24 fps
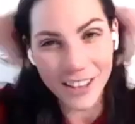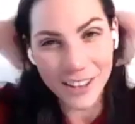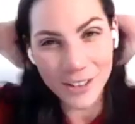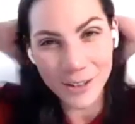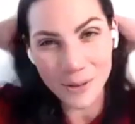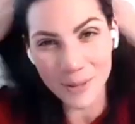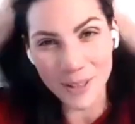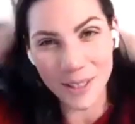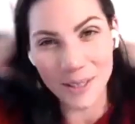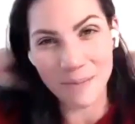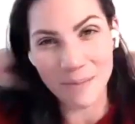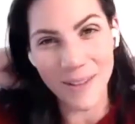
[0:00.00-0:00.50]
that
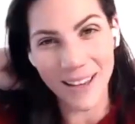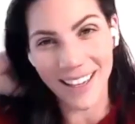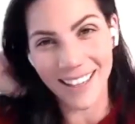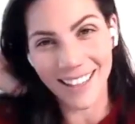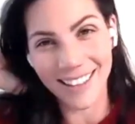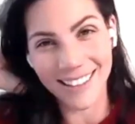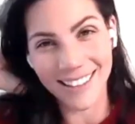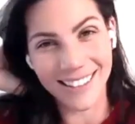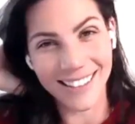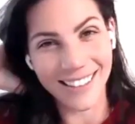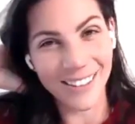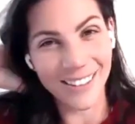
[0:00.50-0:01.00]
normally makes
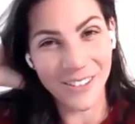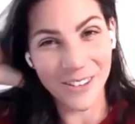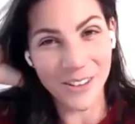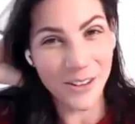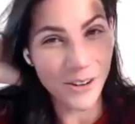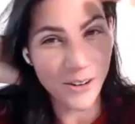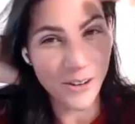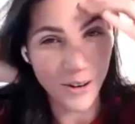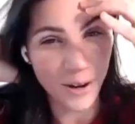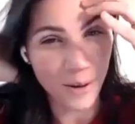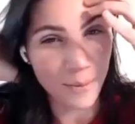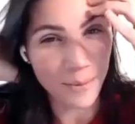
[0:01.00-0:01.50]
us, or
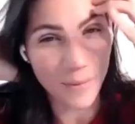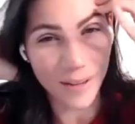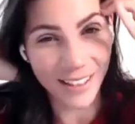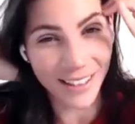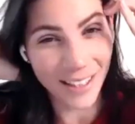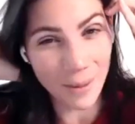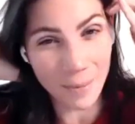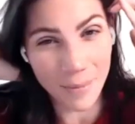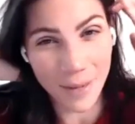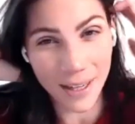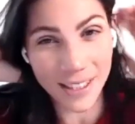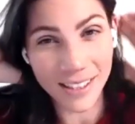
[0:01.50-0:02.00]
your grandma
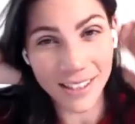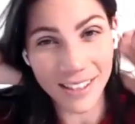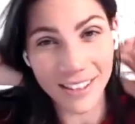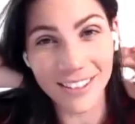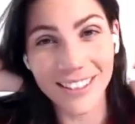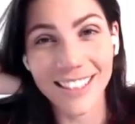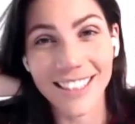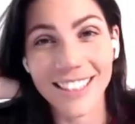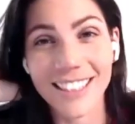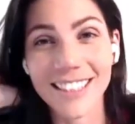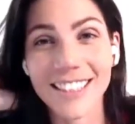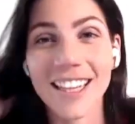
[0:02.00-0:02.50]
that makes
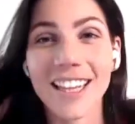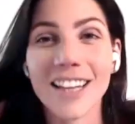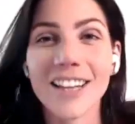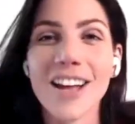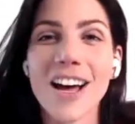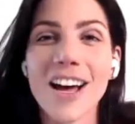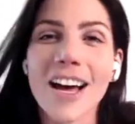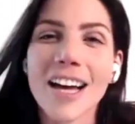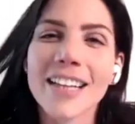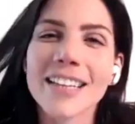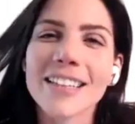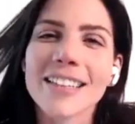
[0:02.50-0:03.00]
her eat a
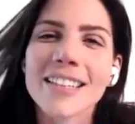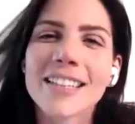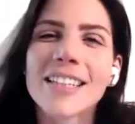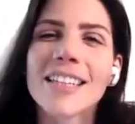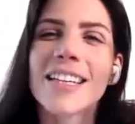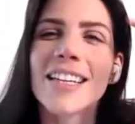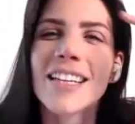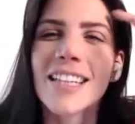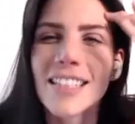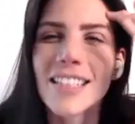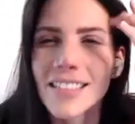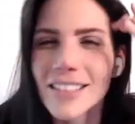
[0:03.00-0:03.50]
lot,
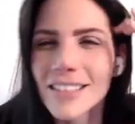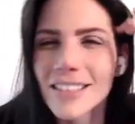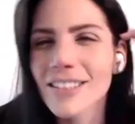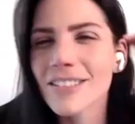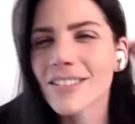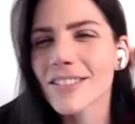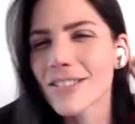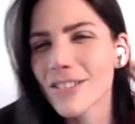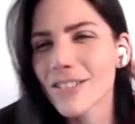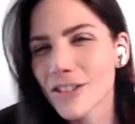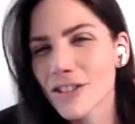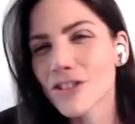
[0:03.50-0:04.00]

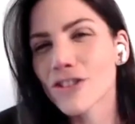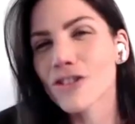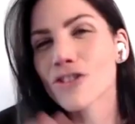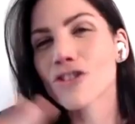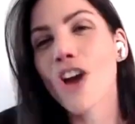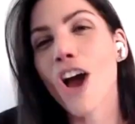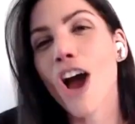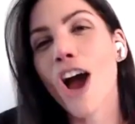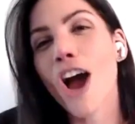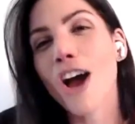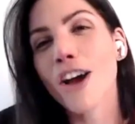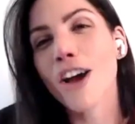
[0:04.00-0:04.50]

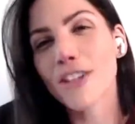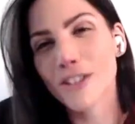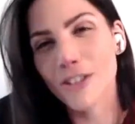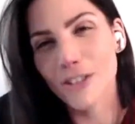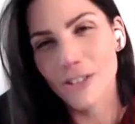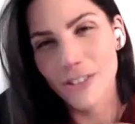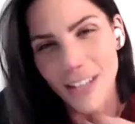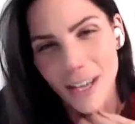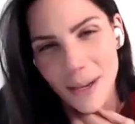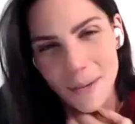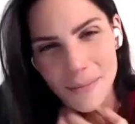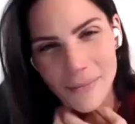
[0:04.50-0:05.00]
just talk
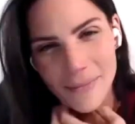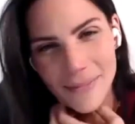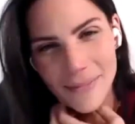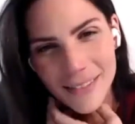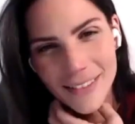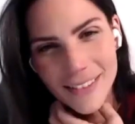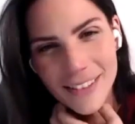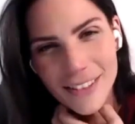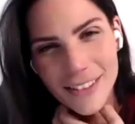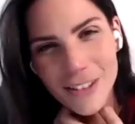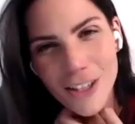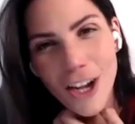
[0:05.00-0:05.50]
to them.
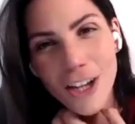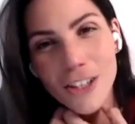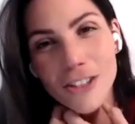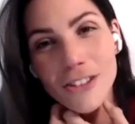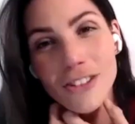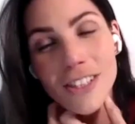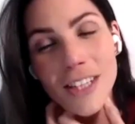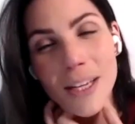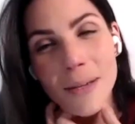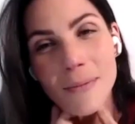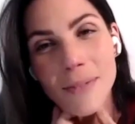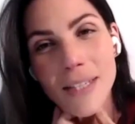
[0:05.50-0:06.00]
Talk
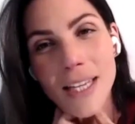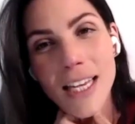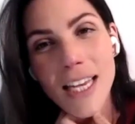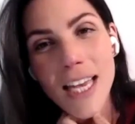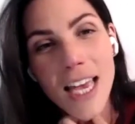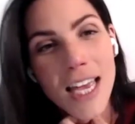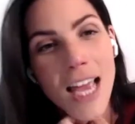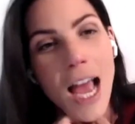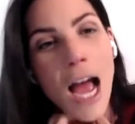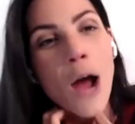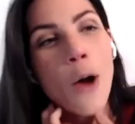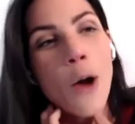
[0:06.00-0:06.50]
to them, say,
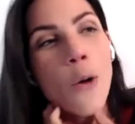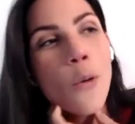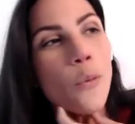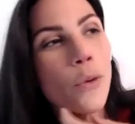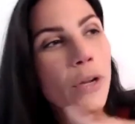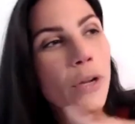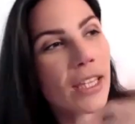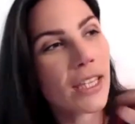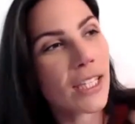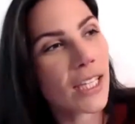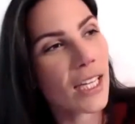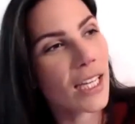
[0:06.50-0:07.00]
"Hey, I'll
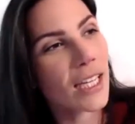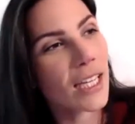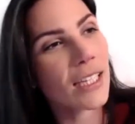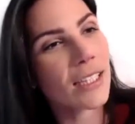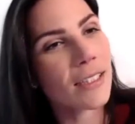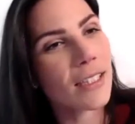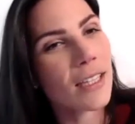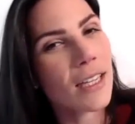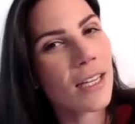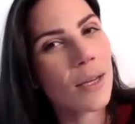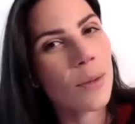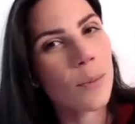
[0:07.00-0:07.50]
eat
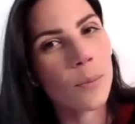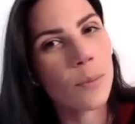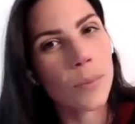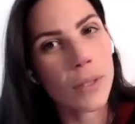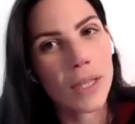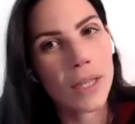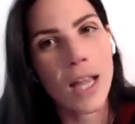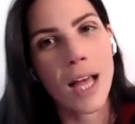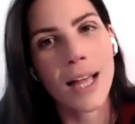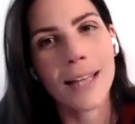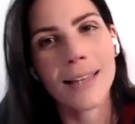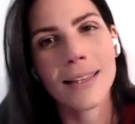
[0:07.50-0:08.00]
this.
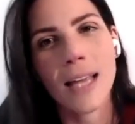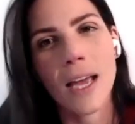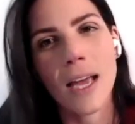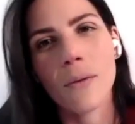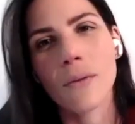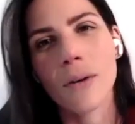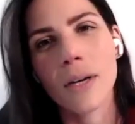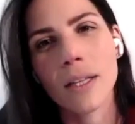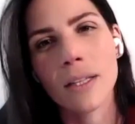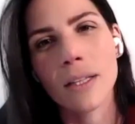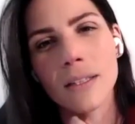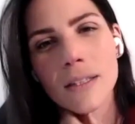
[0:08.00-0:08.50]
but not
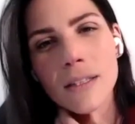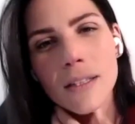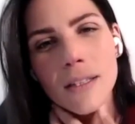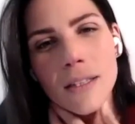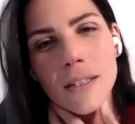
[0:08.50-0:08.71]
that one.